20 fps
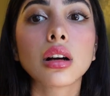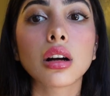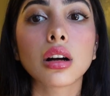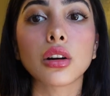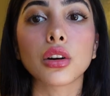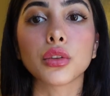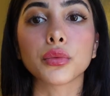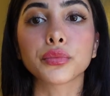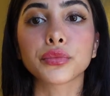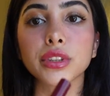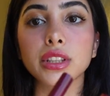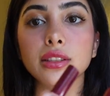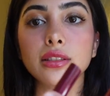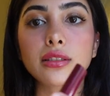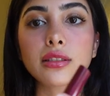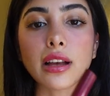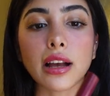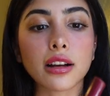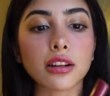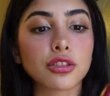Oh, this
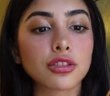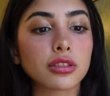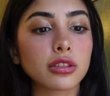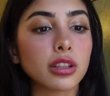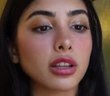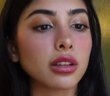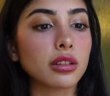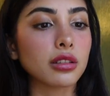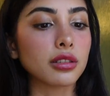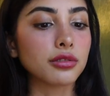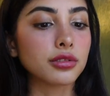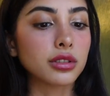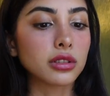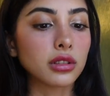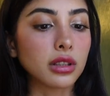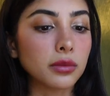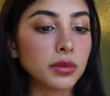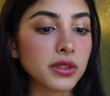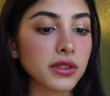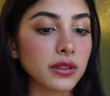is actually a different
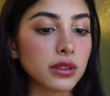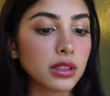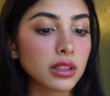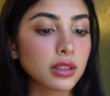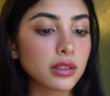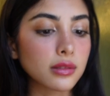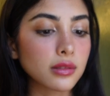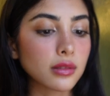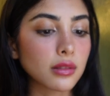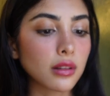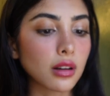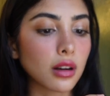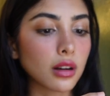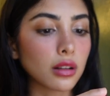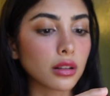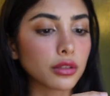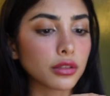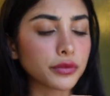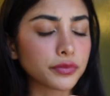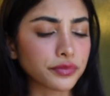lipstick. It's
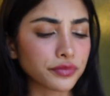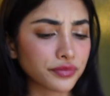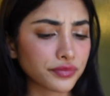called,